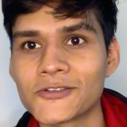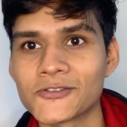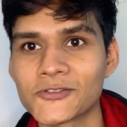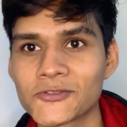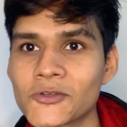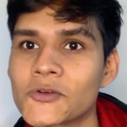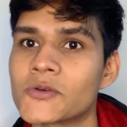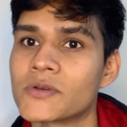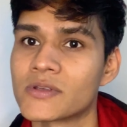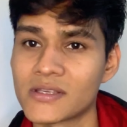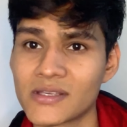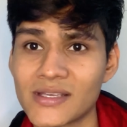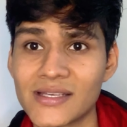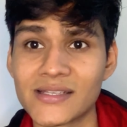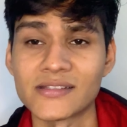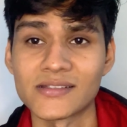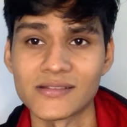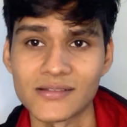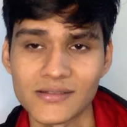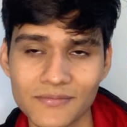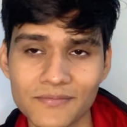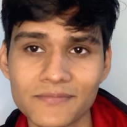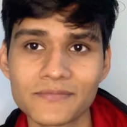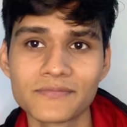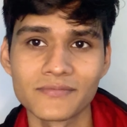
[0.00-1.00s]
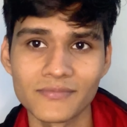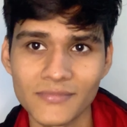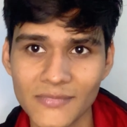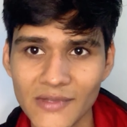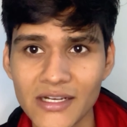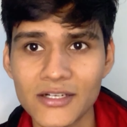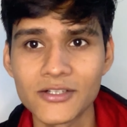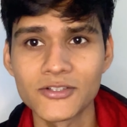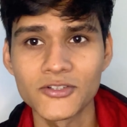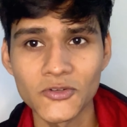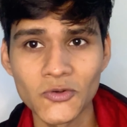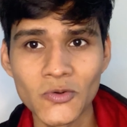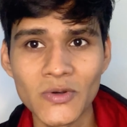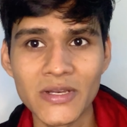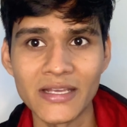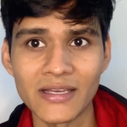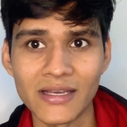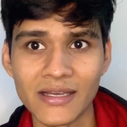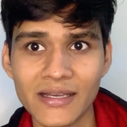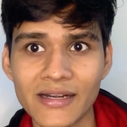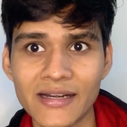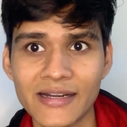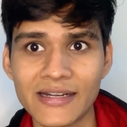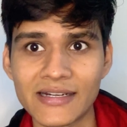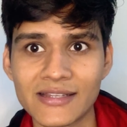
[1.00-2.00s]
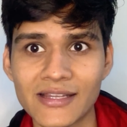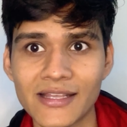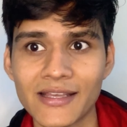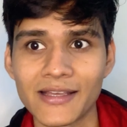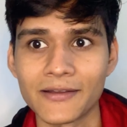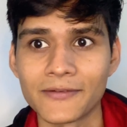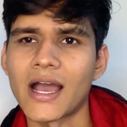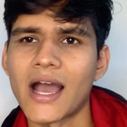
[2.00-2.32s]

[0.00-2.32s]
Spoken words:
So yes, truly a great thing.